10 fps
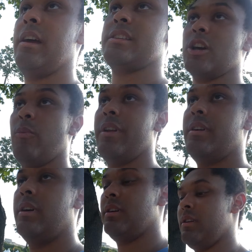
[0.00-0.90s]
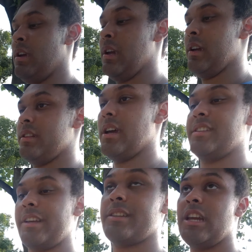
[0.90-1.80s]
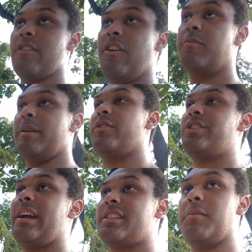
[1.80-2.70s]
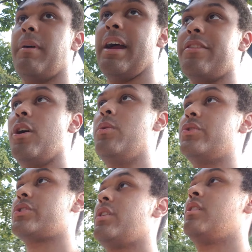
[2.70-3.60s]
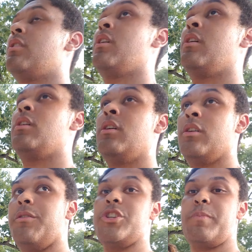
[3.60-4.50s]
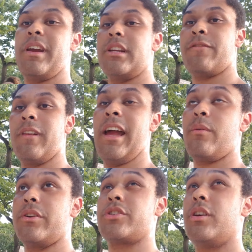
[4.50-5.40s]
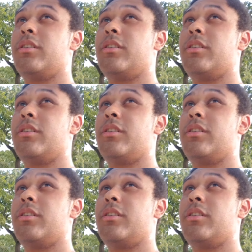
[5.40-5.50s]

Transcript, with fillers: and someone does it even after being rejected by those who speak a different language.